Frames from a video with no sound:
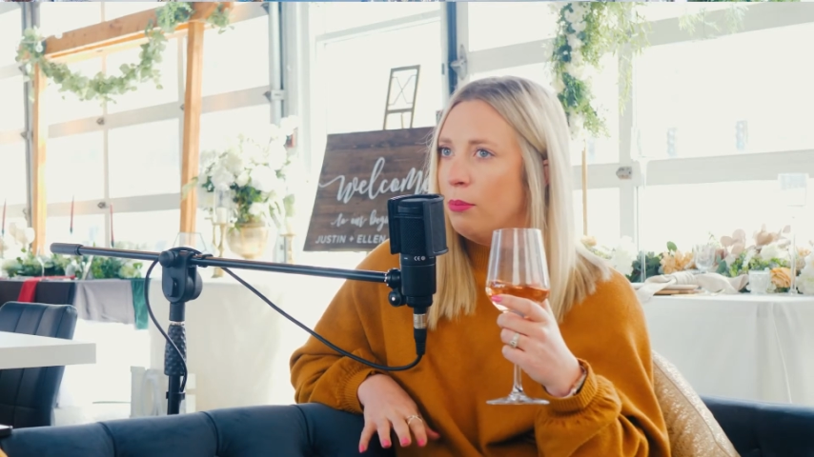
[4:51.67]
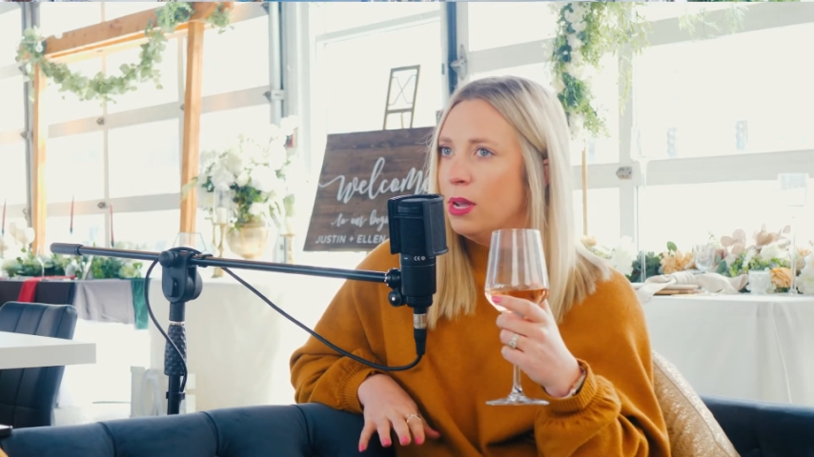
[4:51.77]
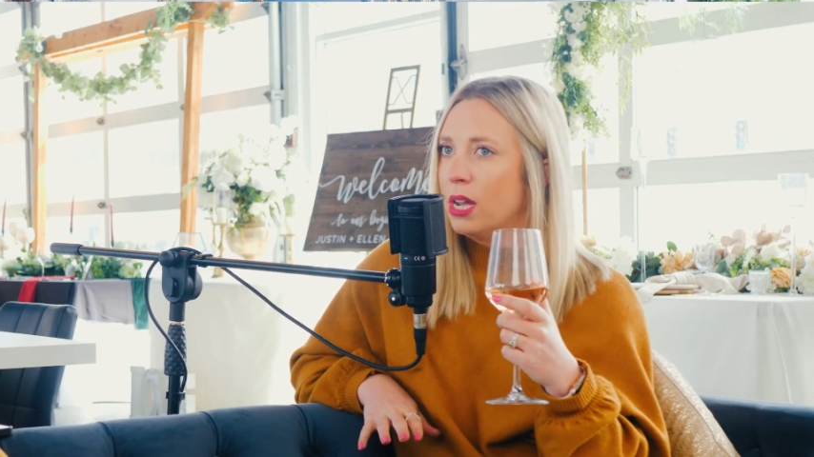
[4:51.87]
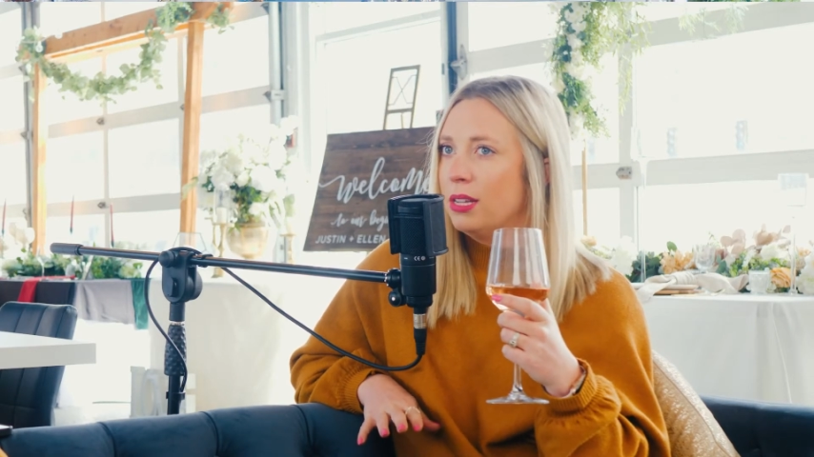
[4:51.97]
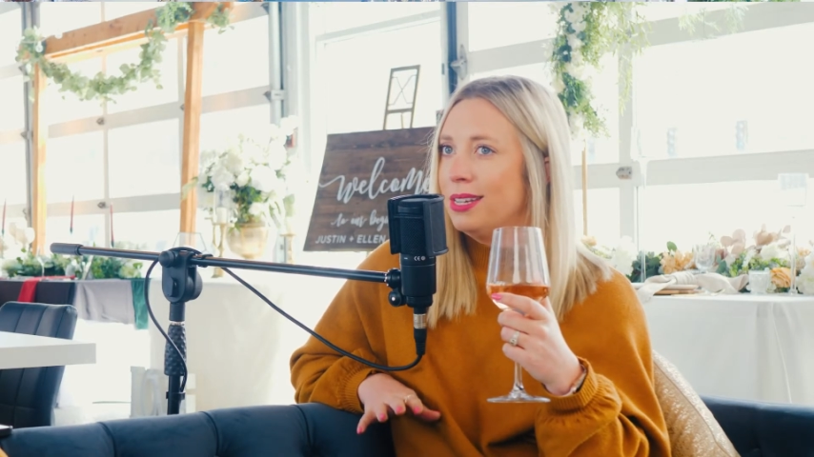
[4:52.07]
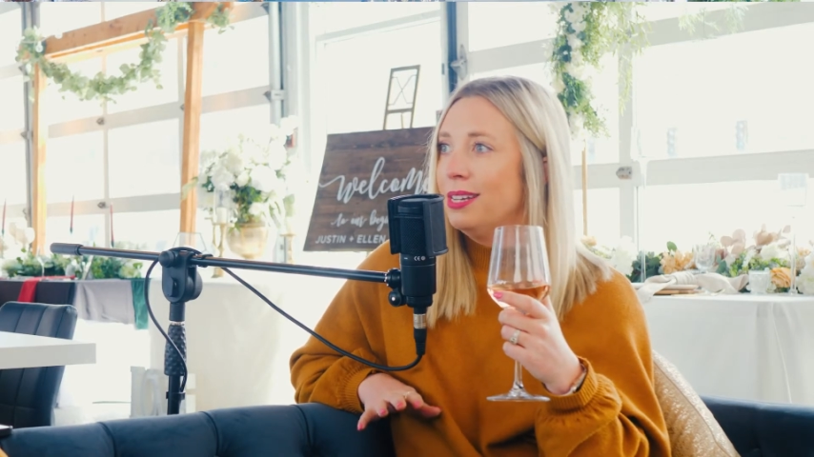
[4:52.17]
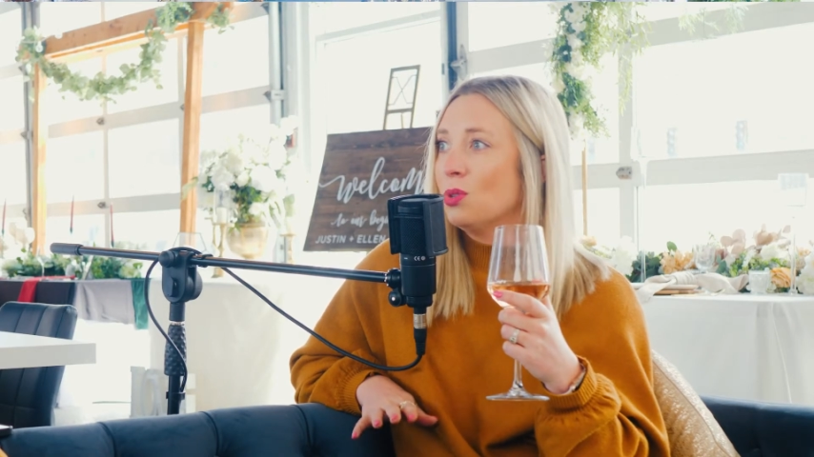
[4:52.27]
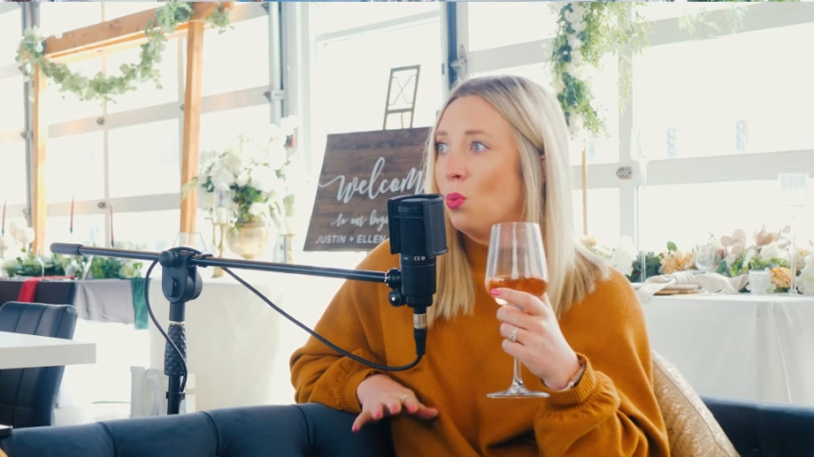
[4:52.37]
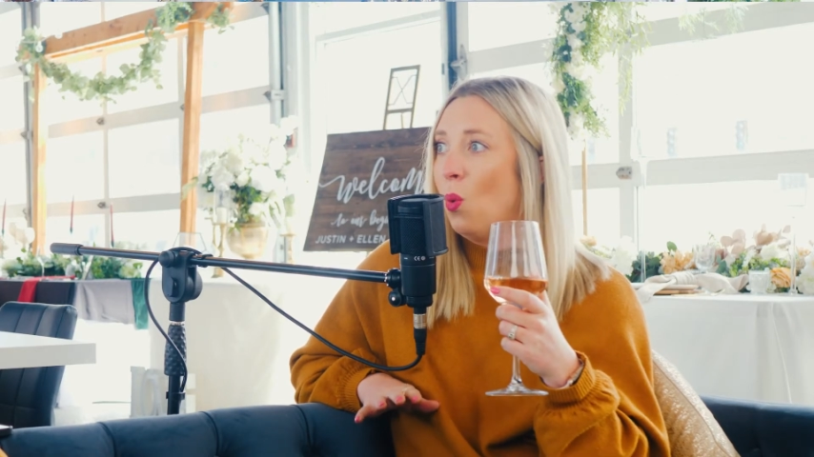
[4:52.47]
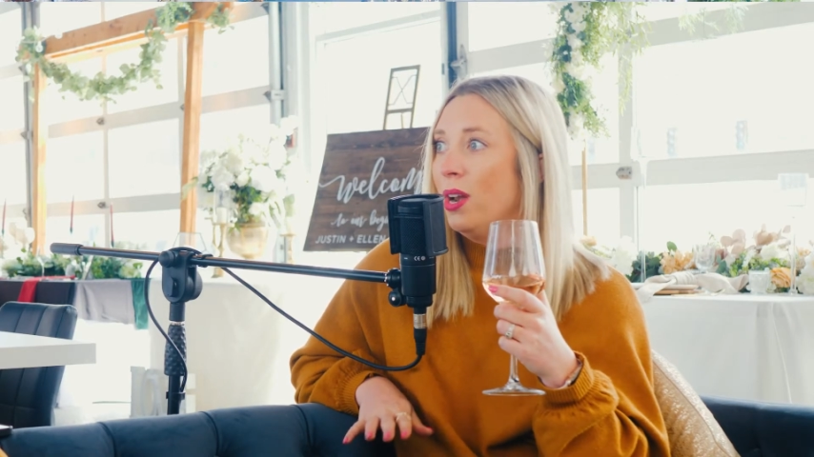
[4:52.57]
because it
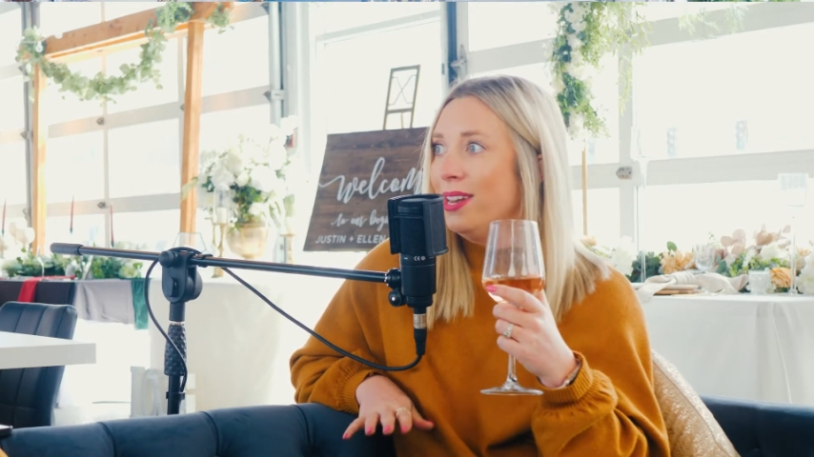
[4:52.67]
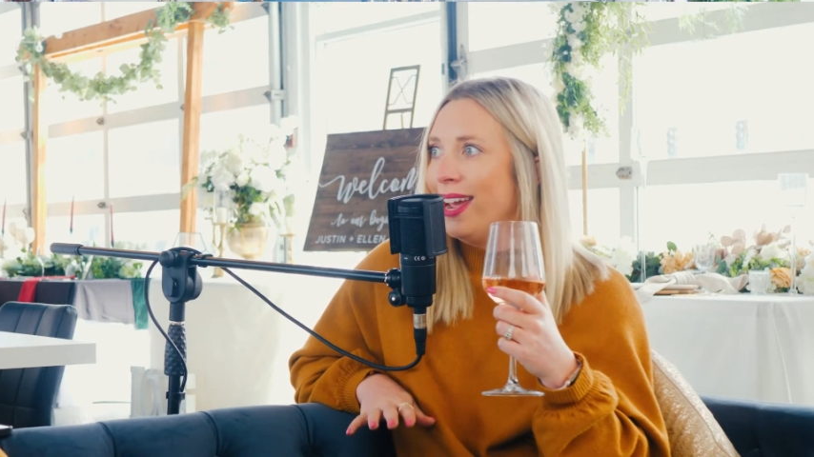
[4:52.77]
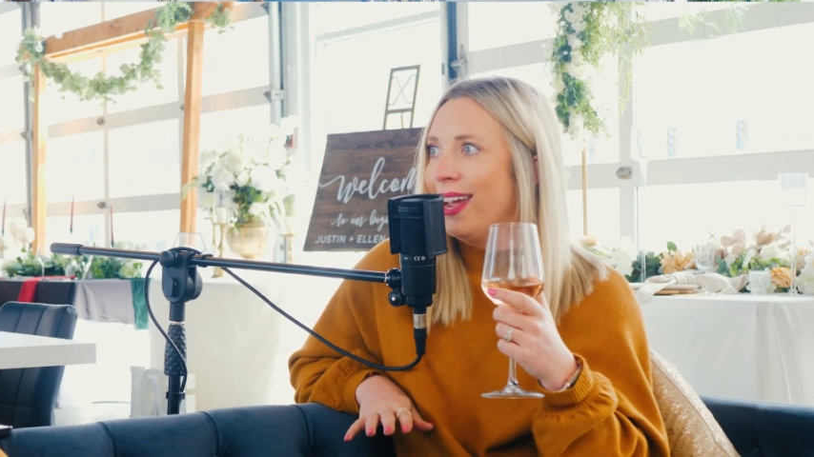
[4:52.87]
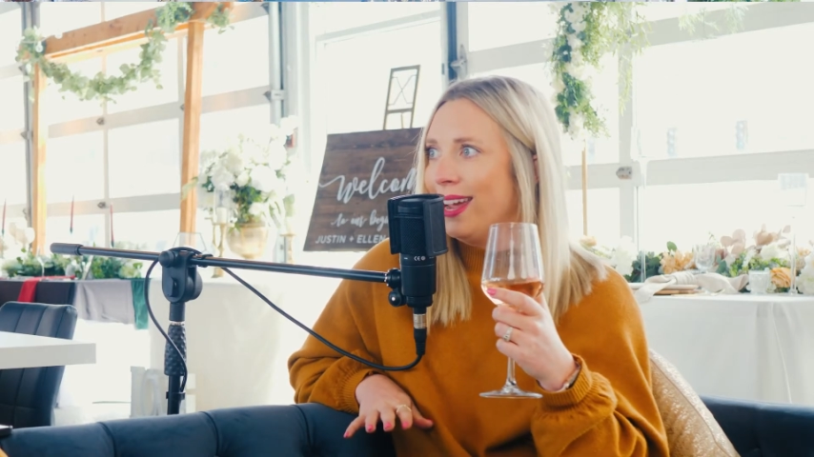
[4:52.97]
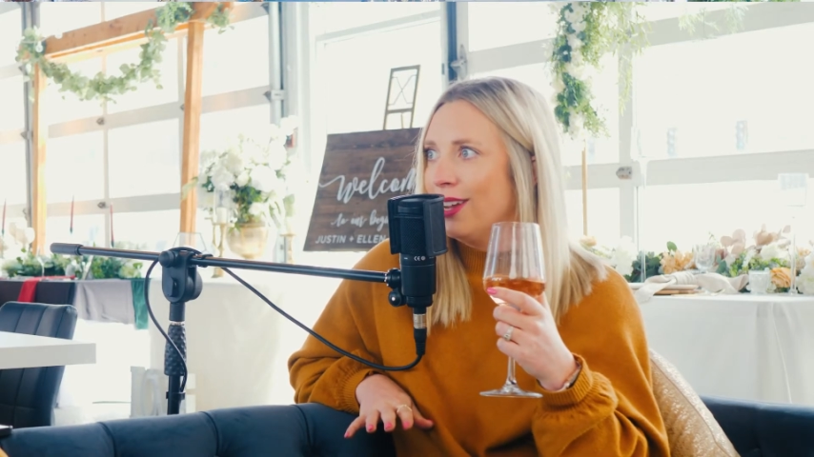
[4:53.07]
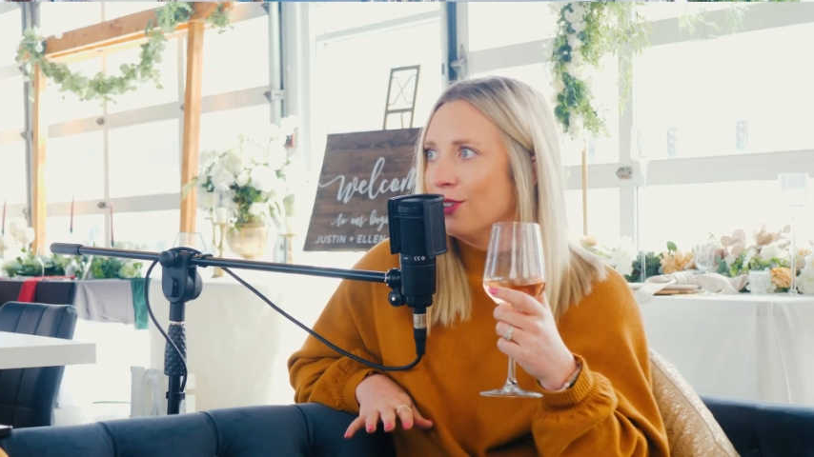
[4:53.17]
is one day